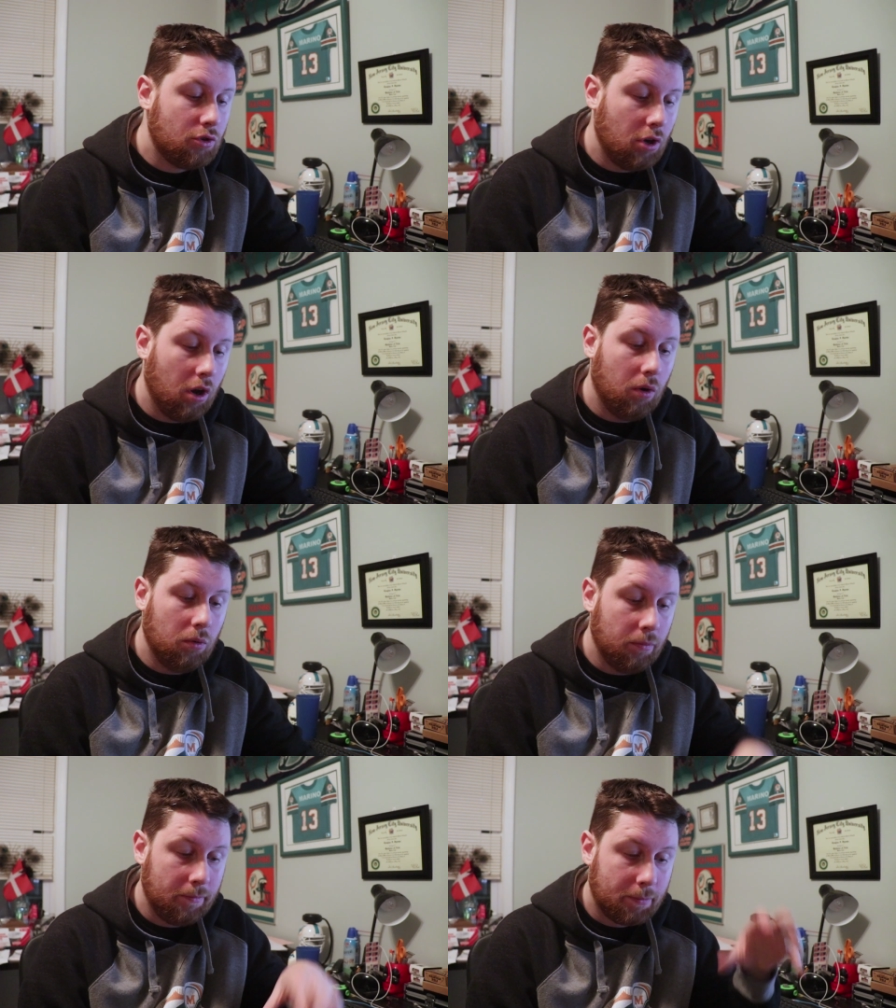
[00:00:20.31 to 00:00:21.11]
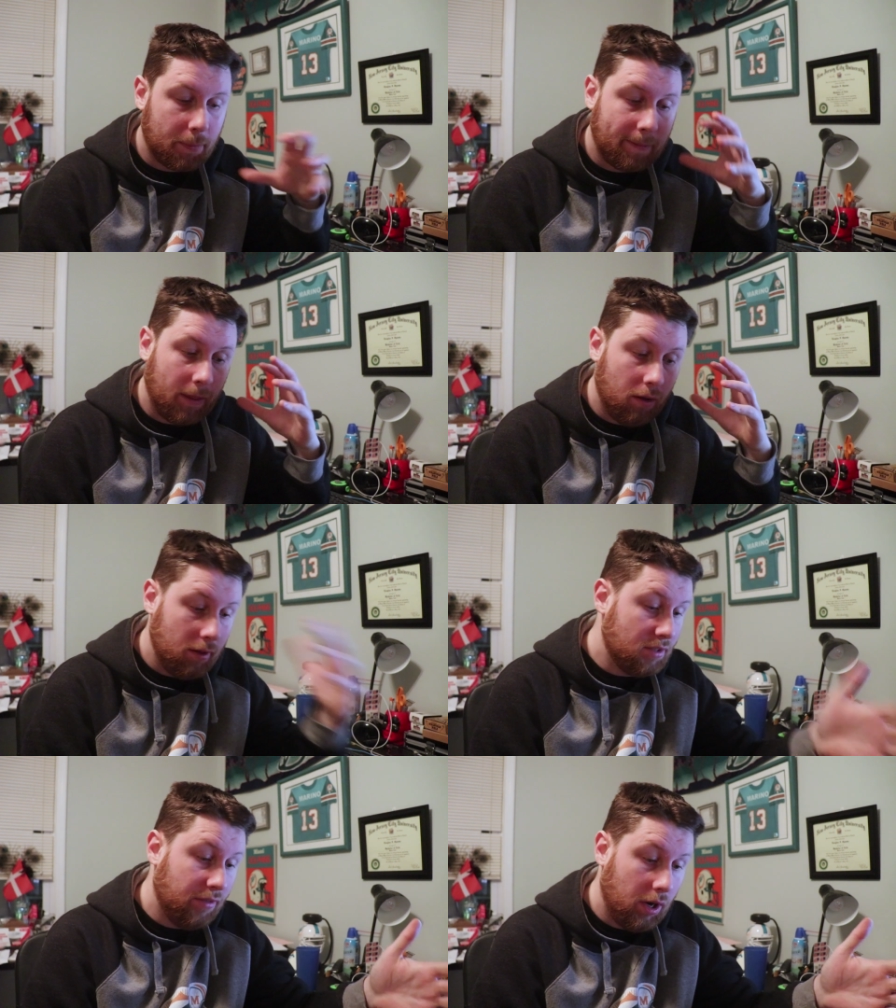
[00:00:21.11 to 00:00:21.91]
So
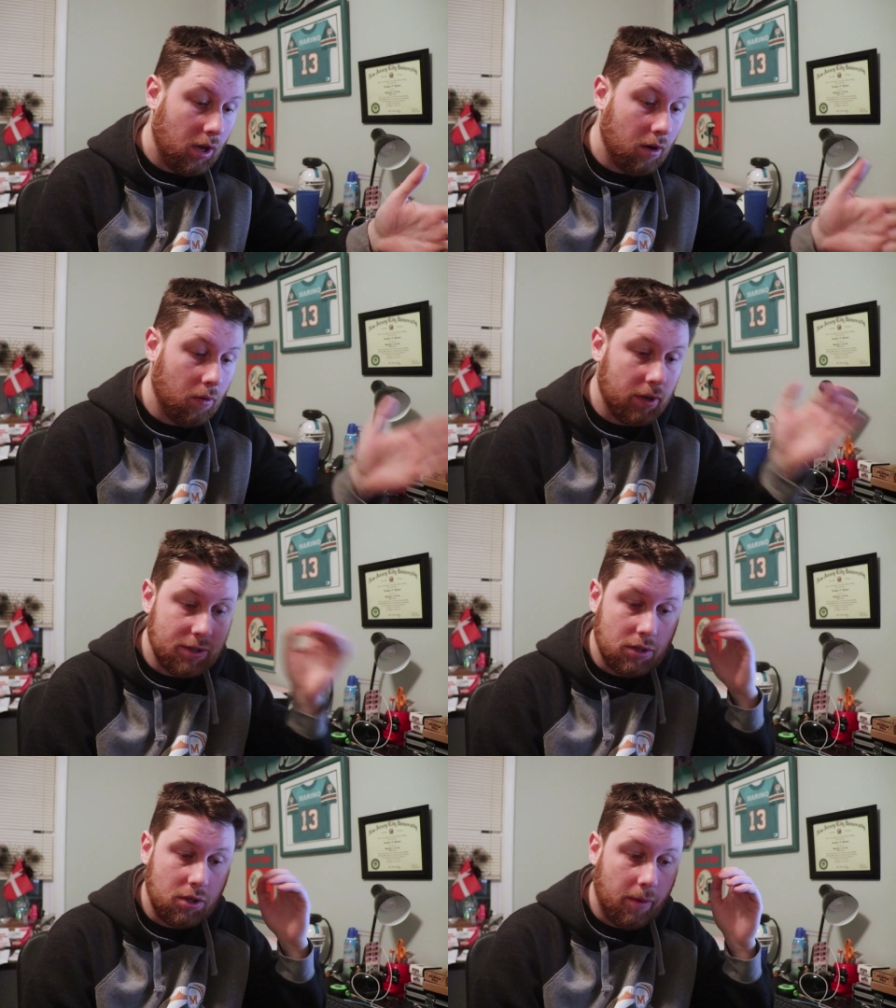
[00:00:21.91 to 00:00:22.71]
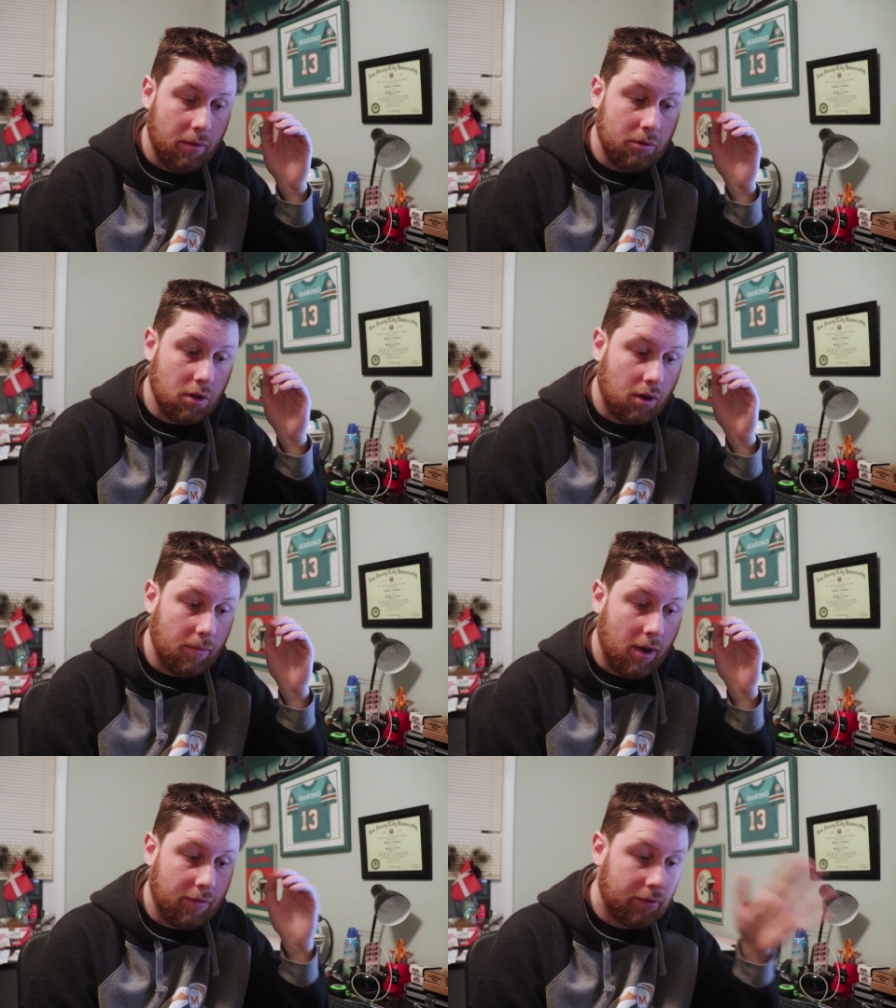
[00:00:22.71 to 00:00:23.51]
this video, essentially, I'm going to be
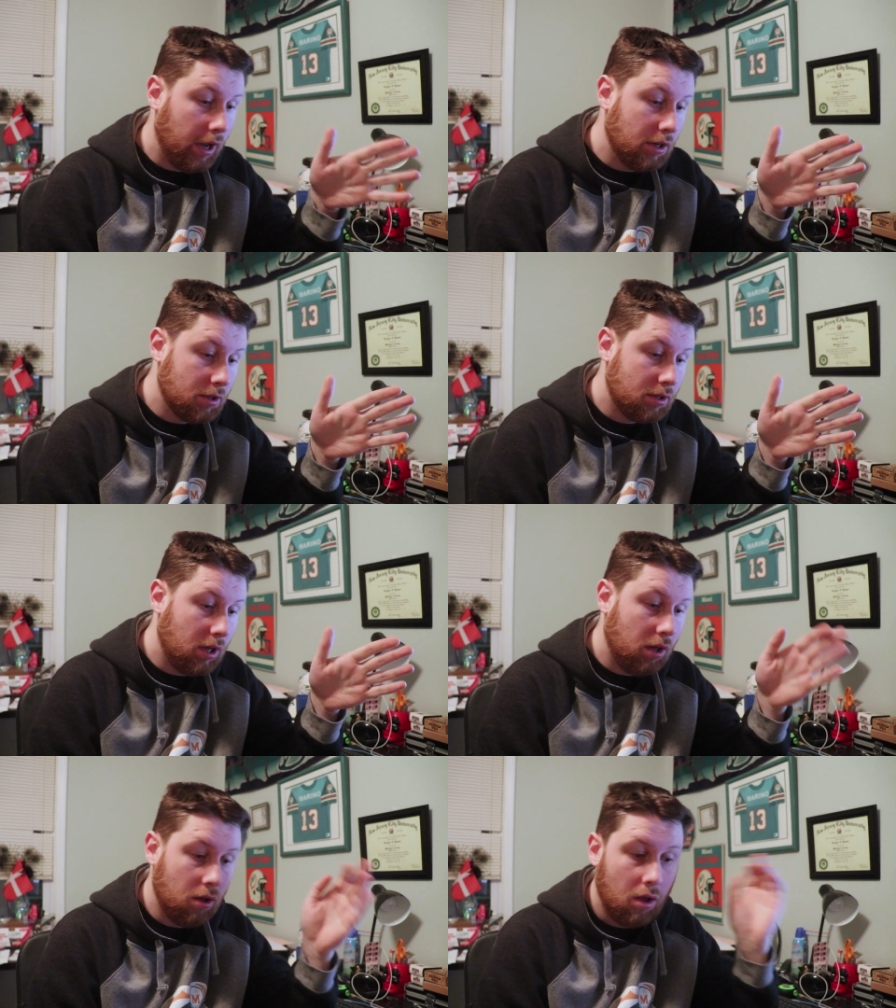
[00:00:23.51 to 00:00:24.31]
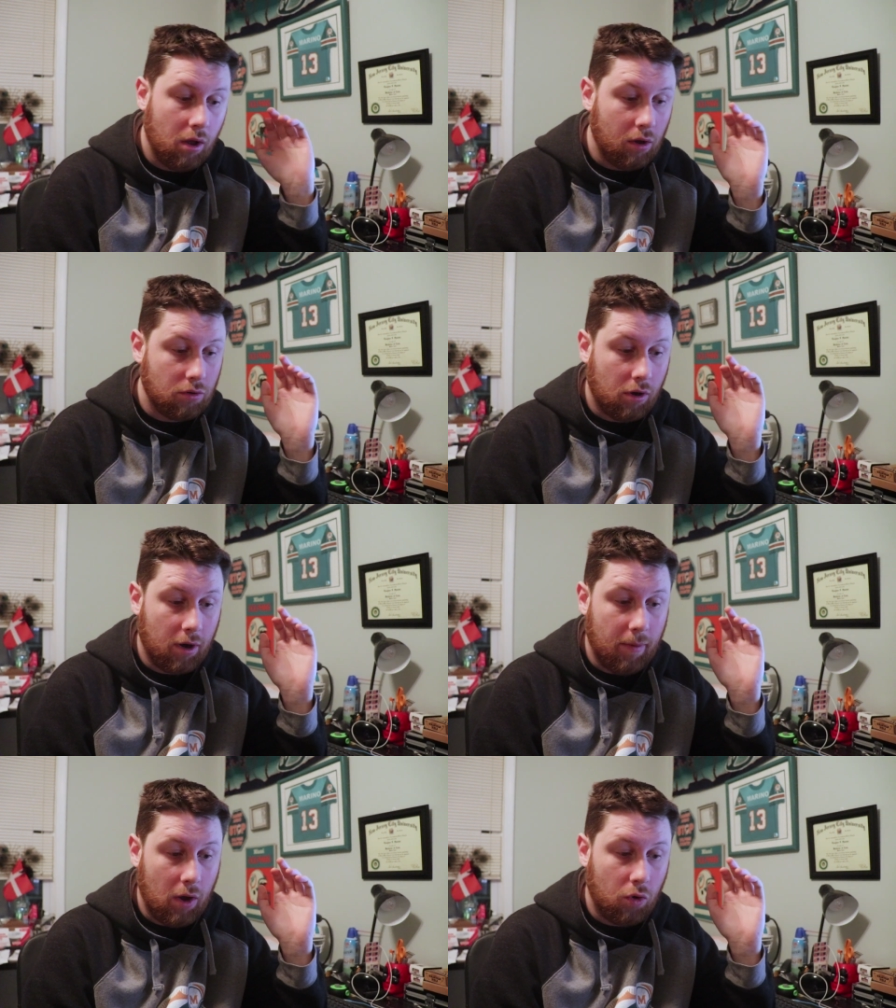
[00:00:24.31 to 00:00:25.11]
talking about free agency,
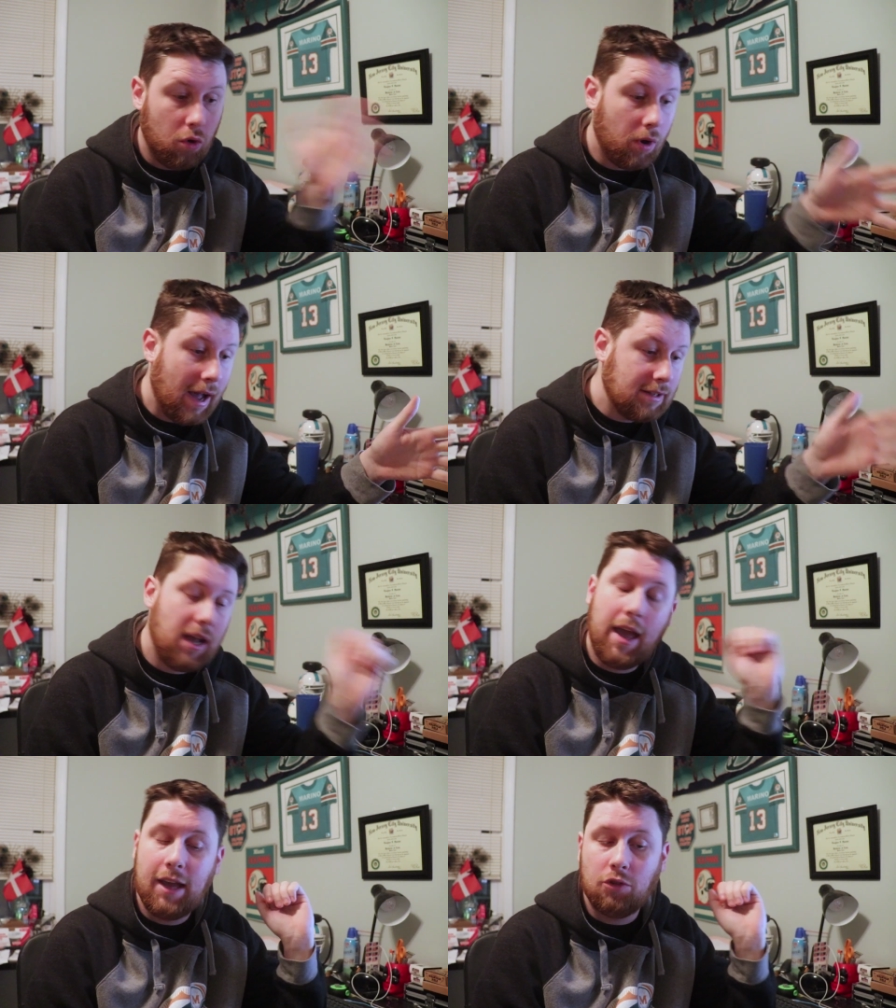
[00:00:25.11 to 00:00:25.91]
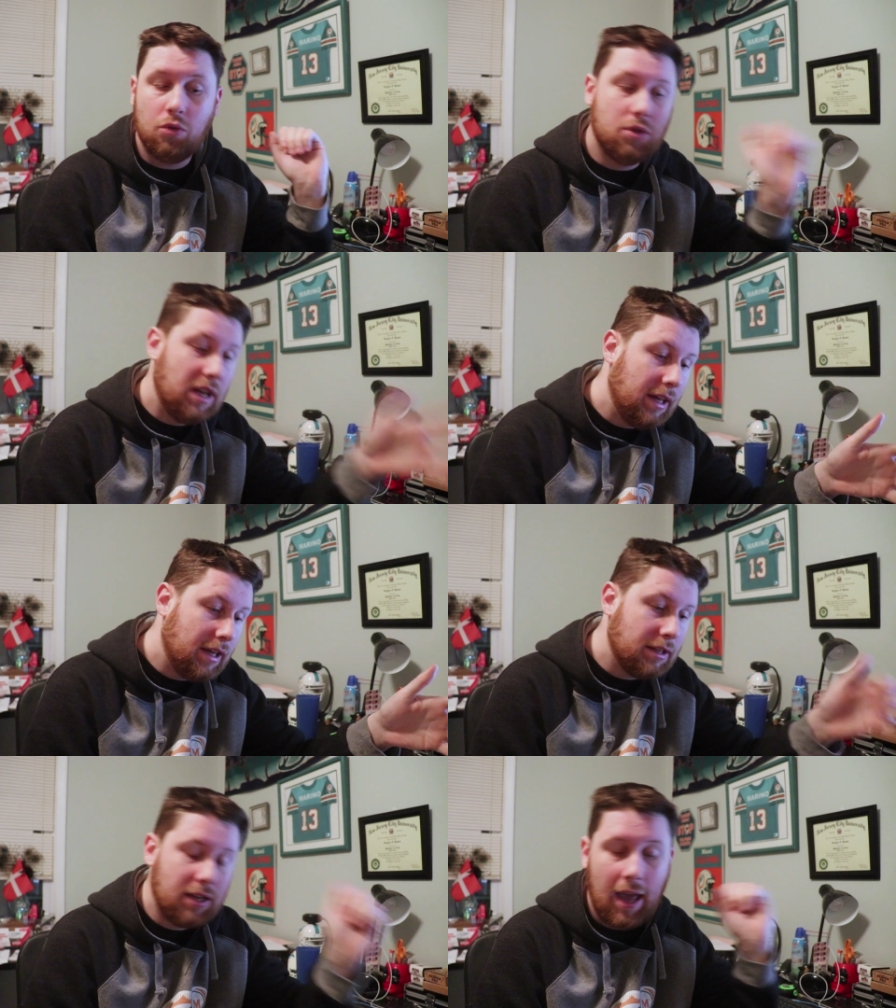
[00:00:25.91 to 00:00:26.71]
talking about who got tagged, who didn't
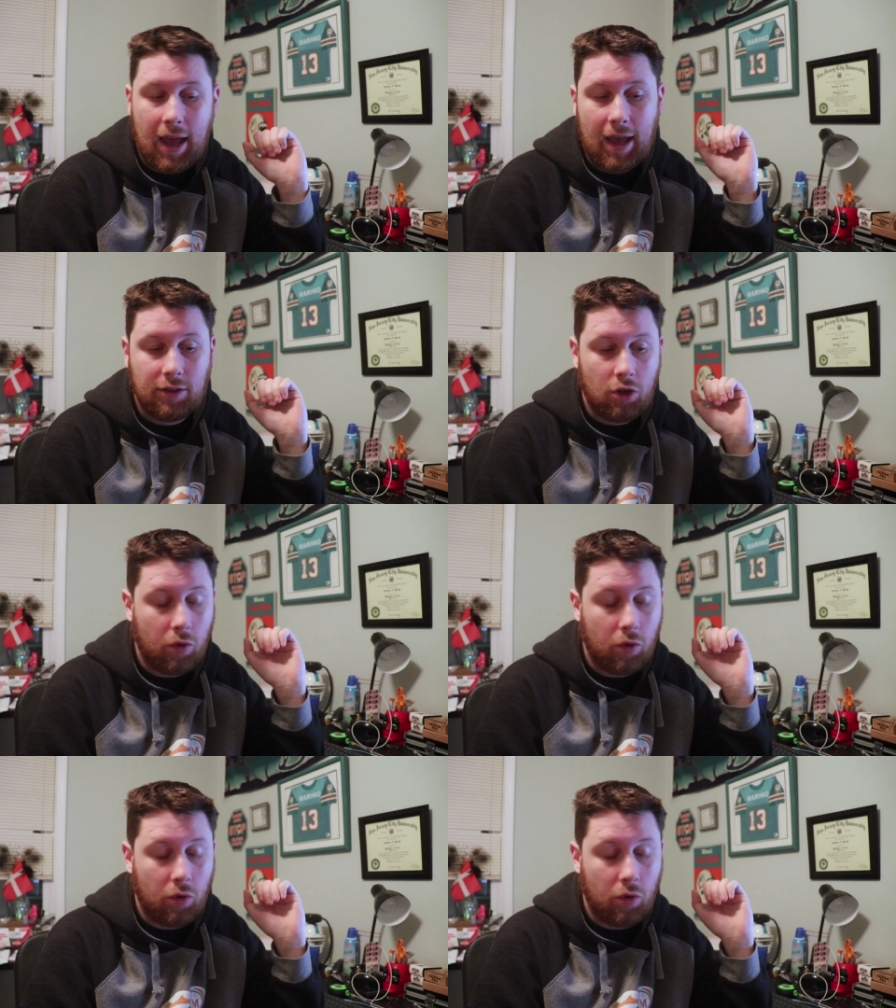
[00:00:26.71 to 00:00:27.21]
get tagged.